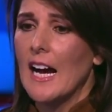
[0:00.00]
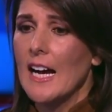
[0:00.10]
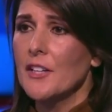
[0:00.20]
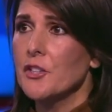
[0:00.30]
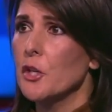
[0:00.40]

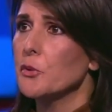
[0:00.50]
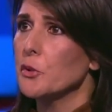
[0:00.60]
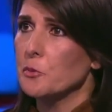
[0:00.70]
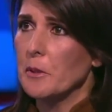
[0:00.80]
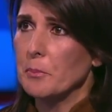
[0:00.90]
I know
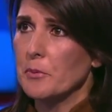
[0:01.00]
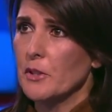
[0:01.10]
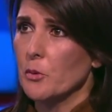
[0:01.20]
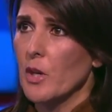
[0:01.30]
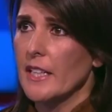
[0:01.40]
those people
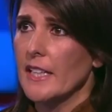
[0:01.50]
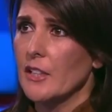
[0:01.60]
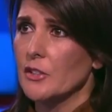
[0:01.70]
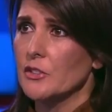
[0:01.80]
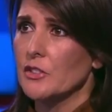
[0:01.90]
in the White
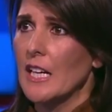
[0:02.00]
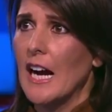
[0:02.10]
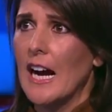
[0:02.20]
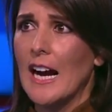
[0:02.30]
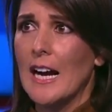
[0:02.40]
House.
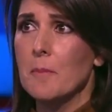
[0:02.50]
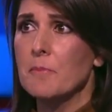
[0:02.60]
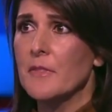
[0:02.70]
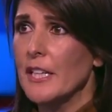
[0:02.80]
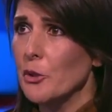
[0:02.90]

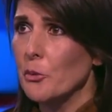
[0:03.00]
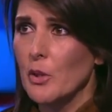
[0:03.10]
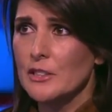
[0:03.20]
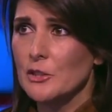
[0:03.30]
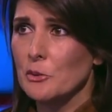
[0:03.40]
I'm there
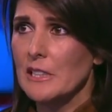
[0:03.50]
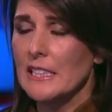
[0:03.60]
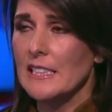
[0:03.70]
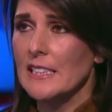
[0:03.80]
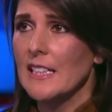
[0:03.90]
once a
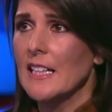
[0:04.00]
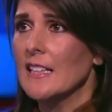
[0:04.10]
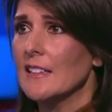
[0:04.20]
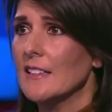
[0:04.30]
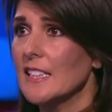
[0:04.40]
week.
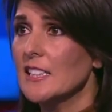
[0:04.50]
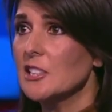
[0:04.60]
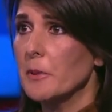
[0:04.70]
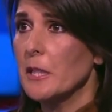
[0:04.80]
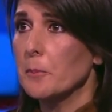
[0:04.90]

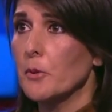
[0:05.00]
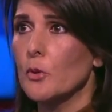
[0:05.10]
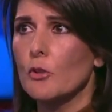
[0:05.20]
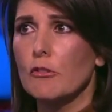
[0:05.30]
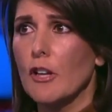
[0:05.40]
These
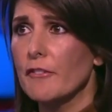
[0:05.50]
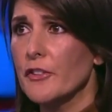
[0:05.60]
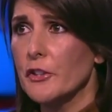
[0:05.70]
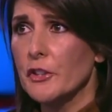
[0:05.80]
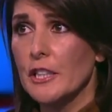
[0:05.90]
people love
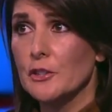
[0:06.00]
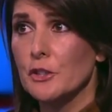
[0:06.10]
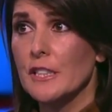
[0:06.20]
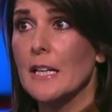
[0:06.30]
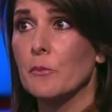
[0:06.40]
their
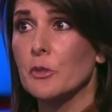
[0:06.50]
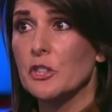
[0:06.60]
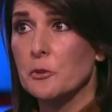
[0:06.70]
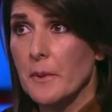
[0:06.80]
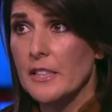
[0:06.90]
country and
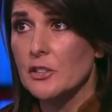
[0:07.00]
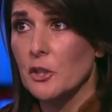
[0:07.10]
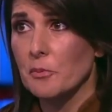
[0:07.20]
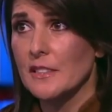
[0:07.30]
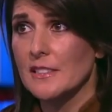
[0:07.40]
respect
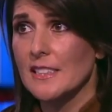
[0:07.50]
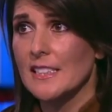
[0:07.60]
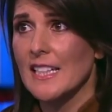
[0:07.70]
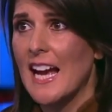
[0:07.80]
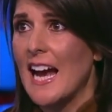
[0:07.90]
our
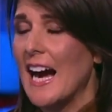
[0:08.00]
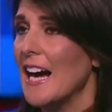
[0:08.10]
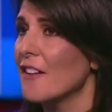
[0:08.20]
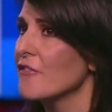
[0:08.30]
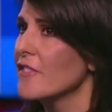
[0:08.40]
president.
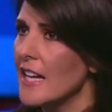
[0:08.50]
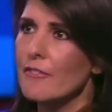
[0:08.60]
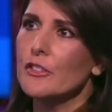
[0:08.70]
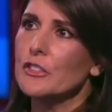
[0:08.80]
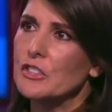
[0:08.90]
I've
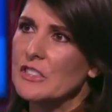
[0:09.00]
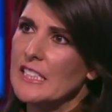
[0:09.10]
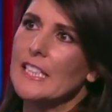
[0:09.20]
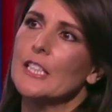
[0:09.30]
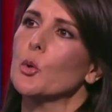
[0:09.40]
never
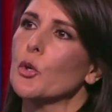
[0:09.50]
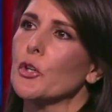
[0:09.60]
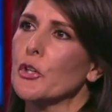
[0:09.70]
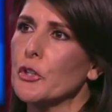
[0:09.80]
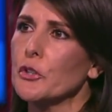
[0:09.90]
seen or
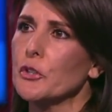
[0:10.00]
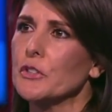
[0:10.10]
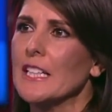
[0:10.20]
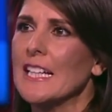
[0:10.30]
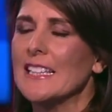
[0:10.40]

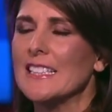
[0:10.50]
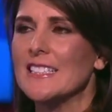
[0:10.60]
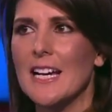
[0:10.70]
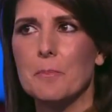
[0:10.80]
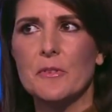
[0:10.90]
heard the
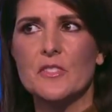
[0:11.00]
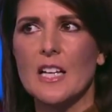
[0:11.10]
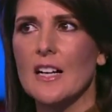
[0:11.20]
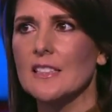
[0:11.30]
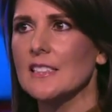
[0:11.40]
type of
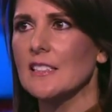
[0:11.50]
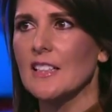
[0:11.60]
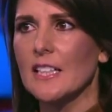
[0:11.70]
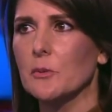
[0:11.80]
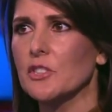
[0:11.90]
toxic
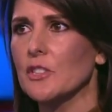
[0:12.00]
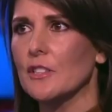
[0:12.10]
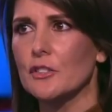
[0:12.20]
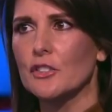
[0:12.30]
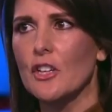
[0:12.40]
language that
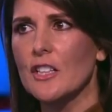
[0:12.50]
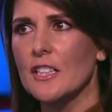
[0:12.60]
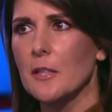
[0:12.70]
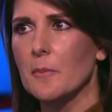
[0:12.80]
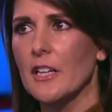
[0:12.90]
they're
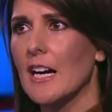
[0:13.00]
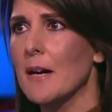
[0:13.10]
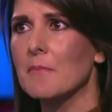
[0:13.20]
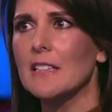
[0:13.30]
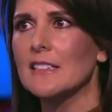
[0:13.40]
talking about. Now,
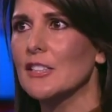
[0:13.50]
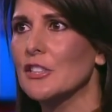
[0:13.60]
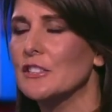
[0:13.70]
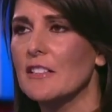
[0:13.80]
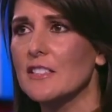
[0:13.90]
I'm not
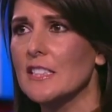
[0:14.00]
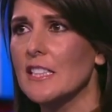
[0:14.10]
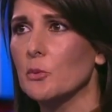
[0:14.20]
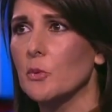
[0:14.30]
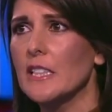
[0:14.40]
there 7
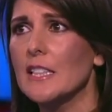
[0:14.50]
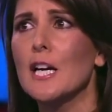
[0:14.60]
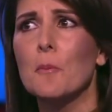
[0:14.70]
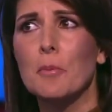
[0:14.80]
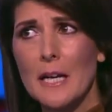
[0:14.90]
days a week,
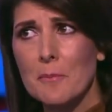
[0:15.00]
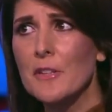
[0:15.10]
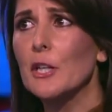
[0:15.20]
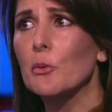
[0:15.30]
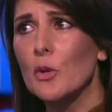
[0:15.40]
but I'm
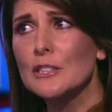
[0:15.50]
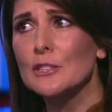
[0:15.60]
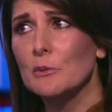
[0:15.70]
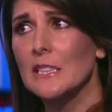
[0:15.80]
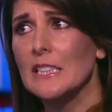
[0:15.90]
there
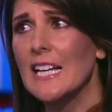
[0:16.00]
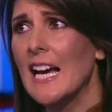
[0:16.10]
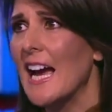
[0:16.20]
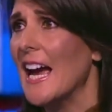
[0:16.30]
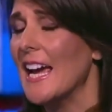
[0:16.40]
once a week,
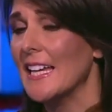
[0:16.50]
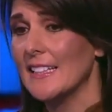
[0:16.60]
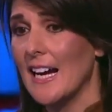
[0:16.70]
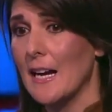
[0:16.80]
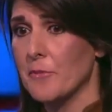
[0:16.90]

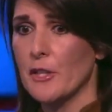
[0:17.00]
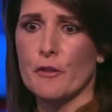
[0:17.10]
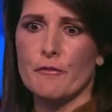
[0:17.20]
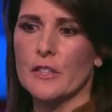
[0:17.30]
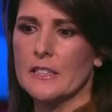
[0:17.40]
and I'm there
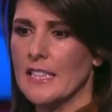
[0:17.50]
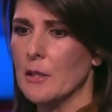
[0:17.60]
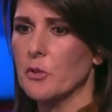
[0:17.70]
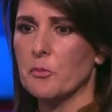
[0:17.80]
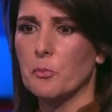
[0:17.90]
for a
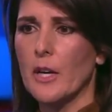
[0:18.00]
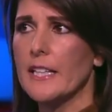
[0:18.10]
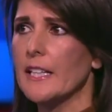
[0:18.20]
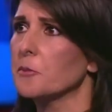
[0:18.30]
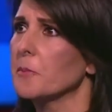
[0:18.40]
day with White
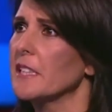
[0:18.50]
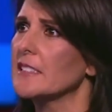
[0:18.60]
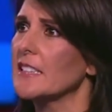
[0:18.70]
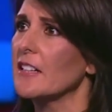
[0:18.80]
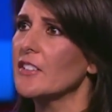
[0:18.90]
House
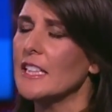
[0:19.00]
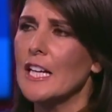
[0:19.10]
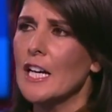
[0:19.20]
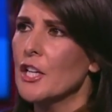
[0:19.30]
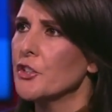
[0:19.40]
meetings and everything.
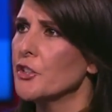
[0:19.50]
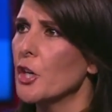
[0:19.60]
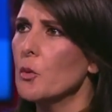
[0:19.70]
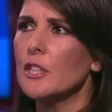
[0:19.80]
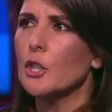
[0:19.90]

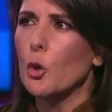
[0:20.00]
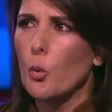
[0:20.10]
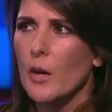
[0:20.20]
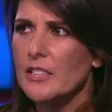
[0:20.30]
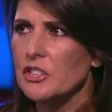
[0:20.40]
No one
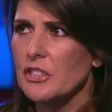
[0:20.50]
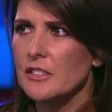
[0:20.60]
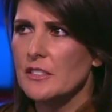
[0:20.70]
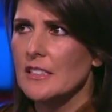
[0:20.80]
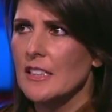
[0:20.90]

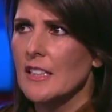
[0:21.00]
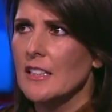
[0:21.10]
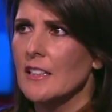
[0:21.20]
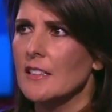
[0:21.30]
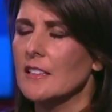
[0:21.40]
questions
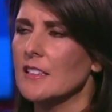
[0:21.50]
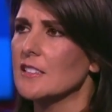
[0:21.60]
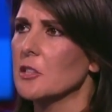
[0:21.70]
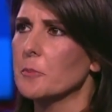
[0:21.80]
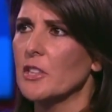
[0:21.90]
the
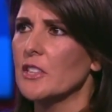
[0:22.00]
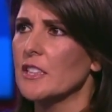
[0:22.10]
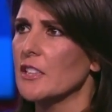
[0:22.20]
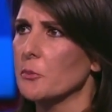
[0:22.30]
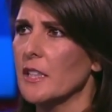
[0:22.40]

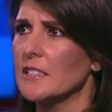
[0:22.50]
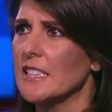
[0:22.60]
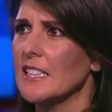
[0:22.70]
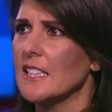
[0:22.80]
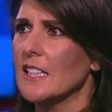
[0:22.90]
stability of the president.